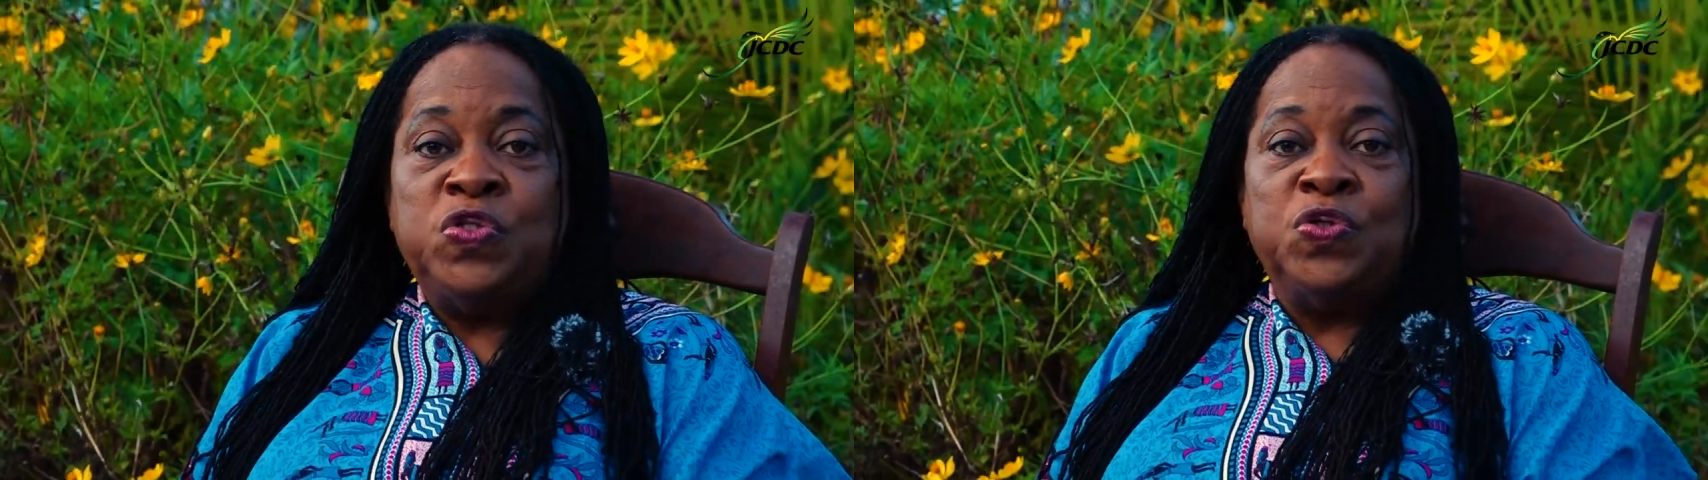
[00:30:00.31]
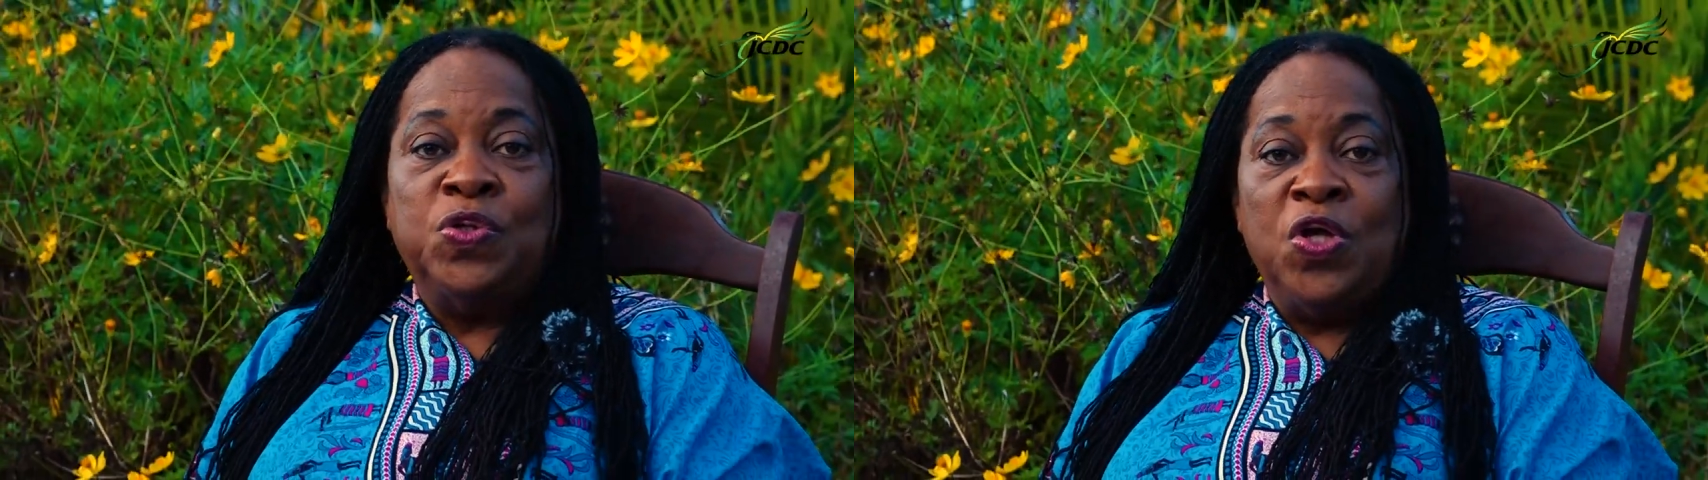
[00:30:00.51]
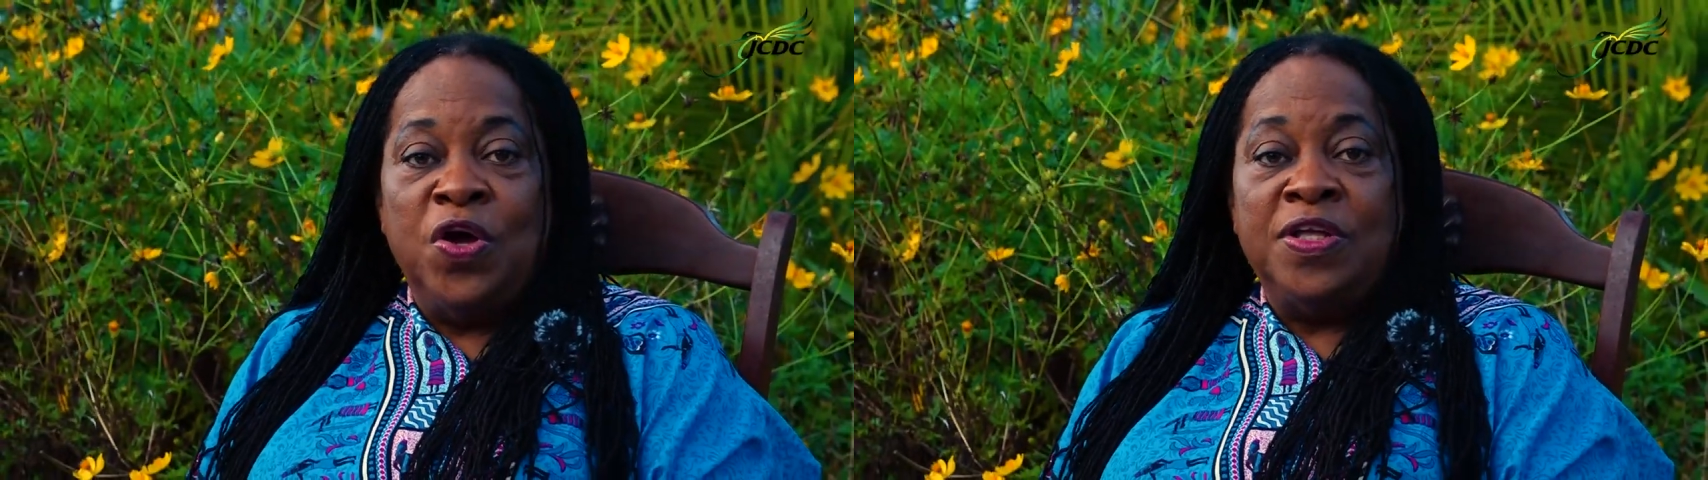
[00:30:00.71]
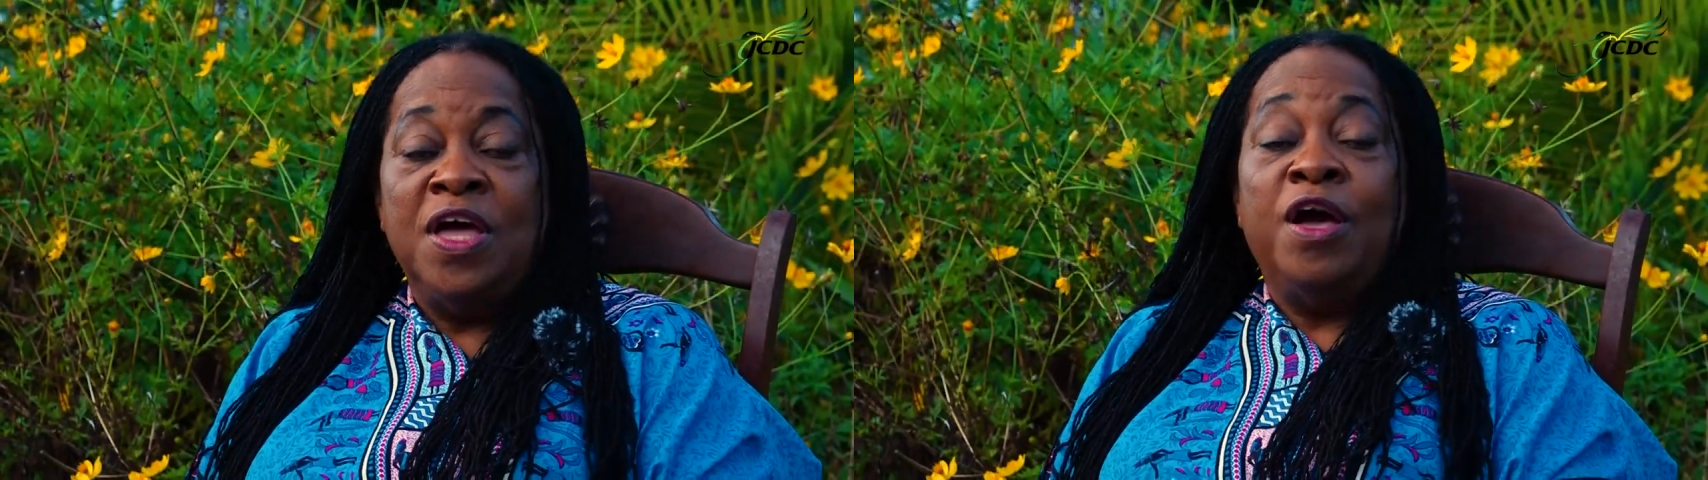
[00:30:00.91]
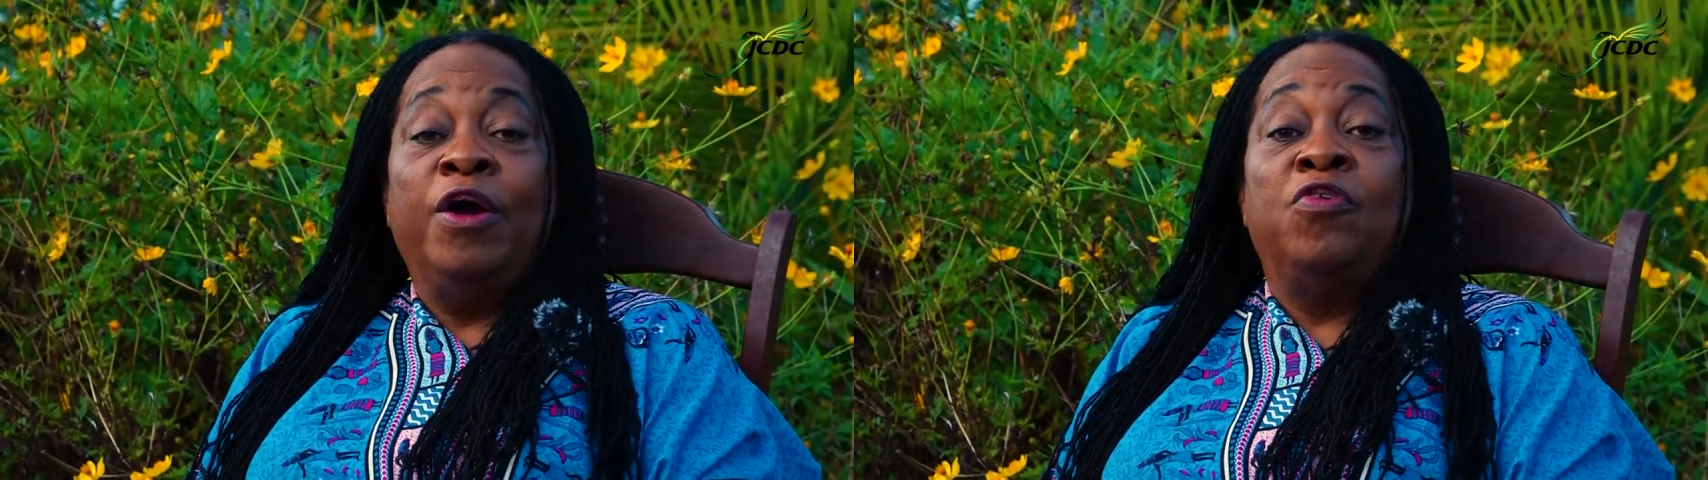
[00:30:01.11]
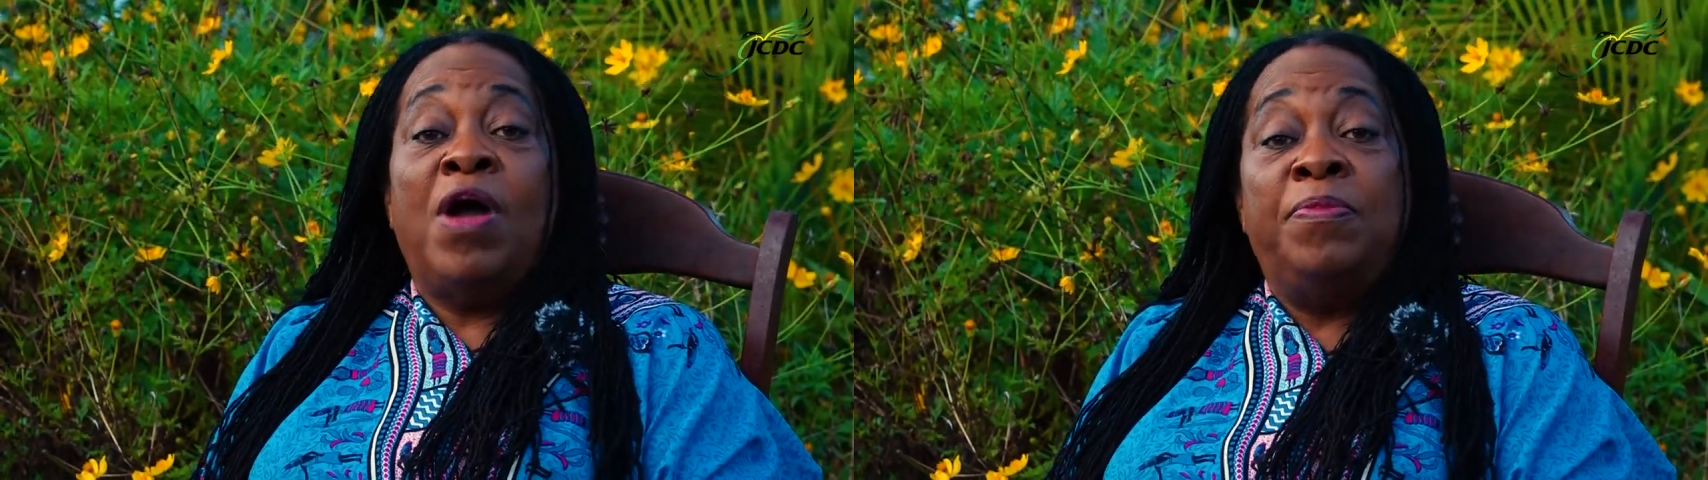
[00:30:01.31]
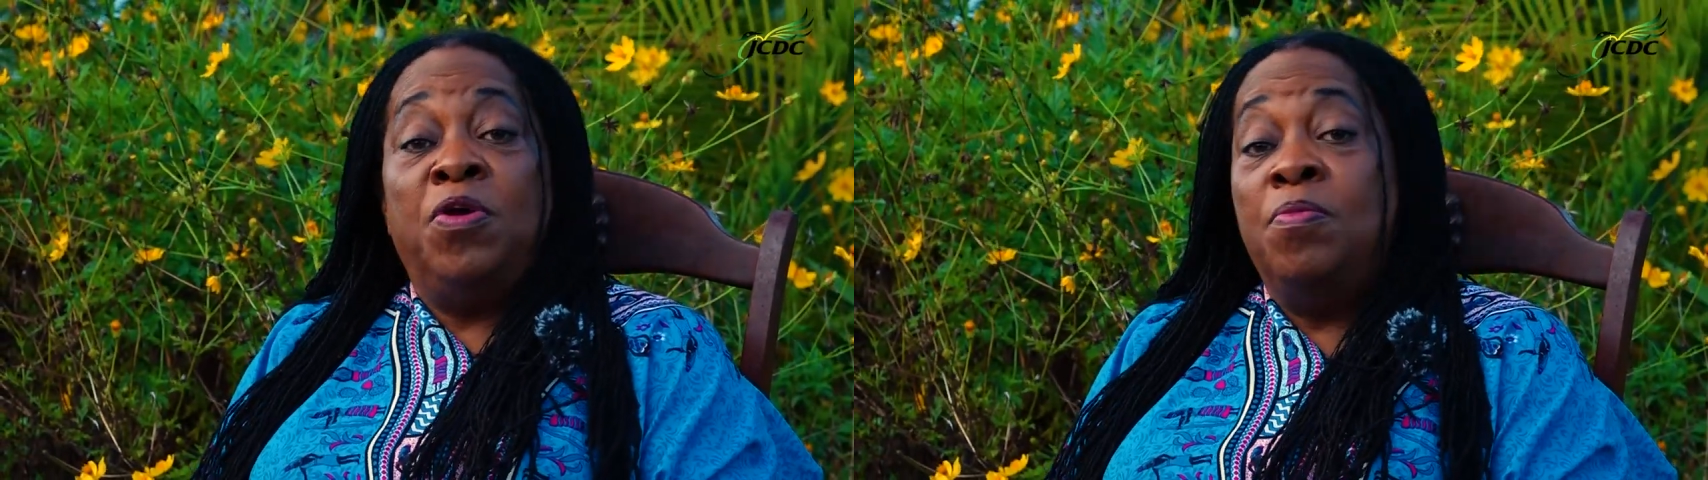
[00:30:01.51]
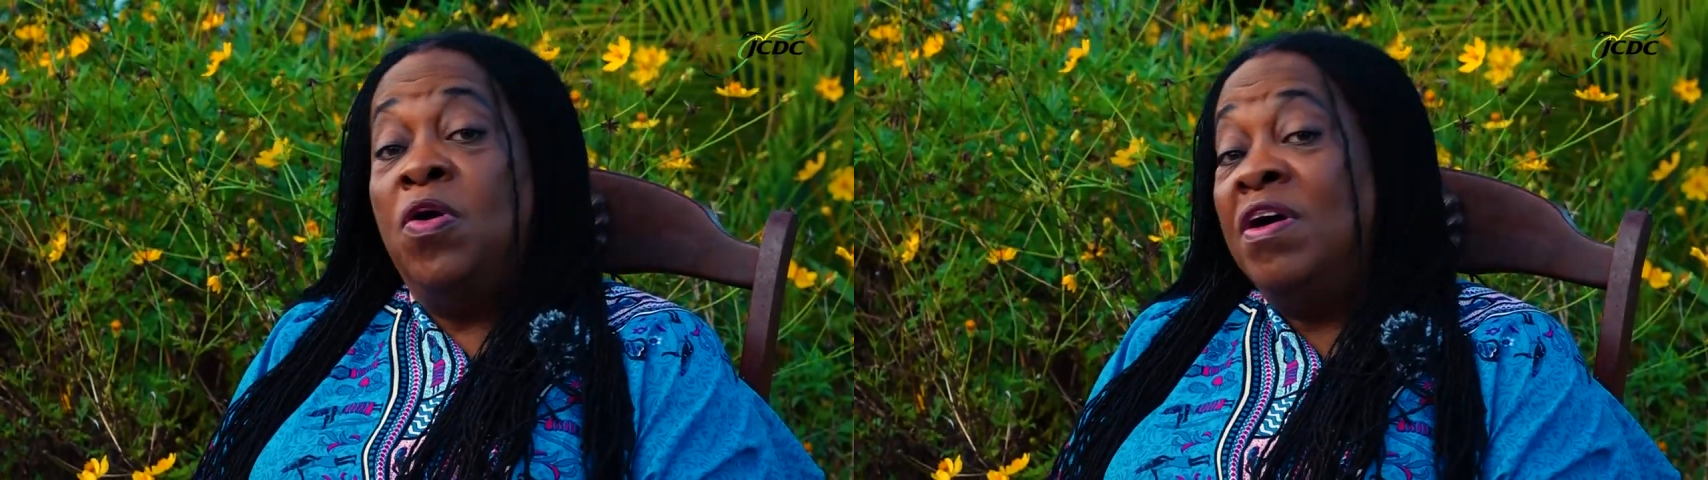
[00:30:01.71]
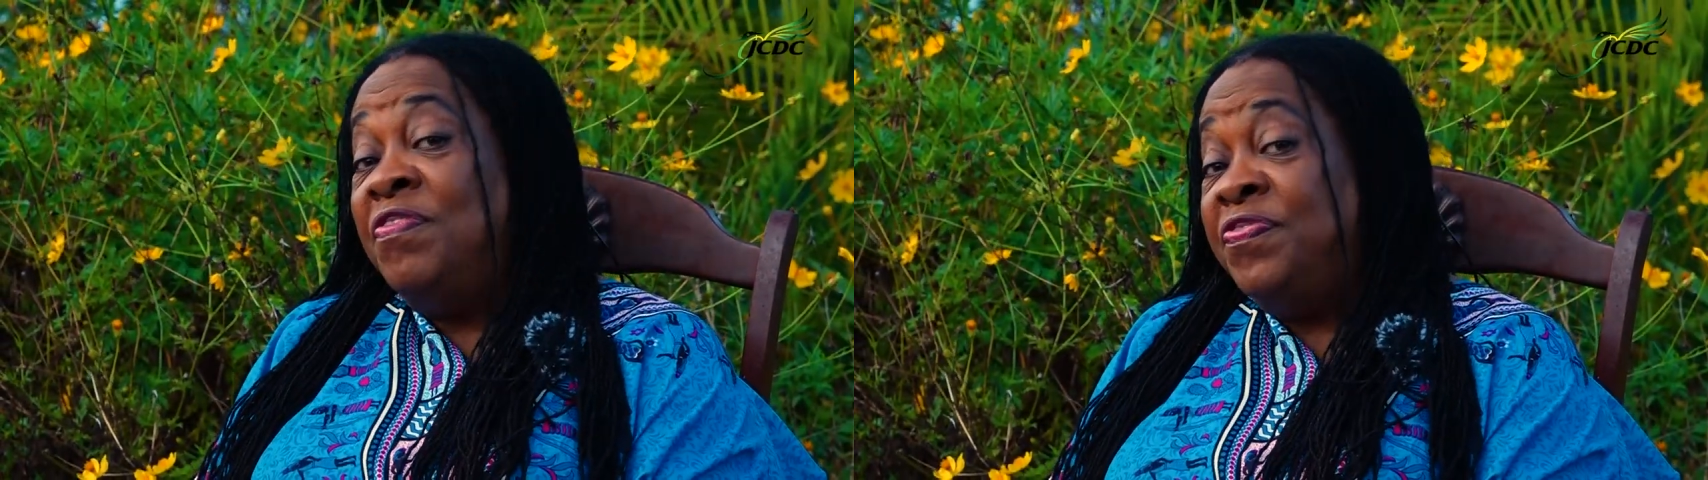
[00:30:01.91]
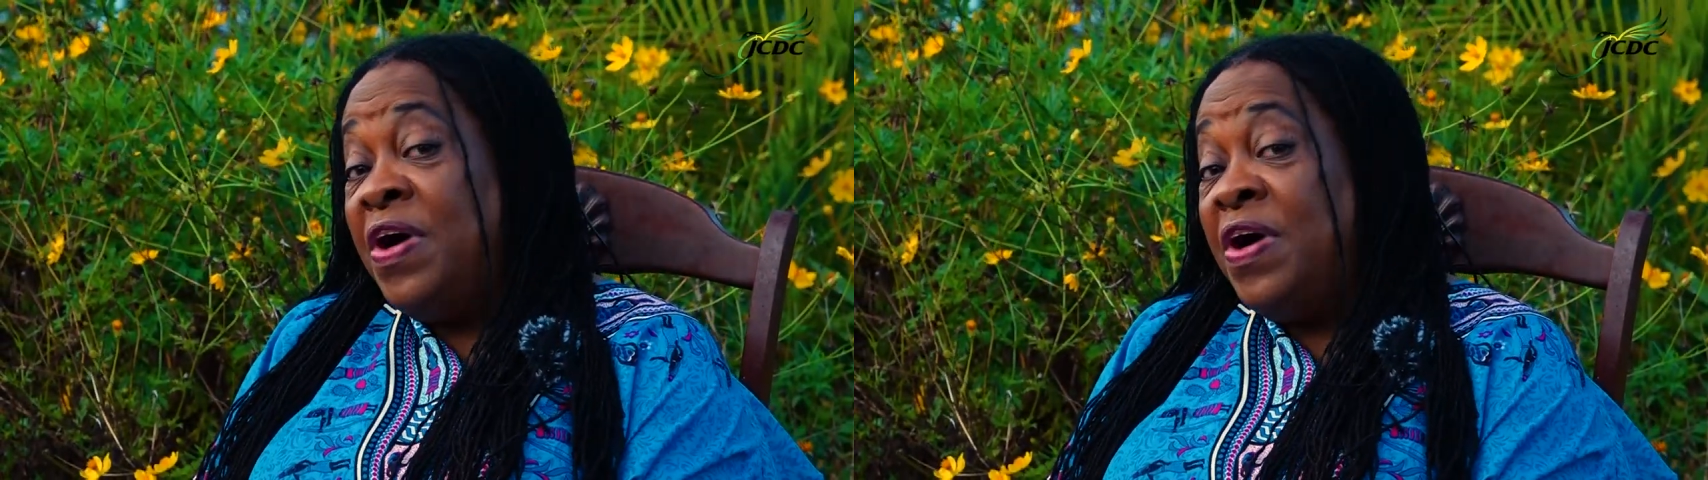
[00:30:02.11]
to learn. Grab your mug of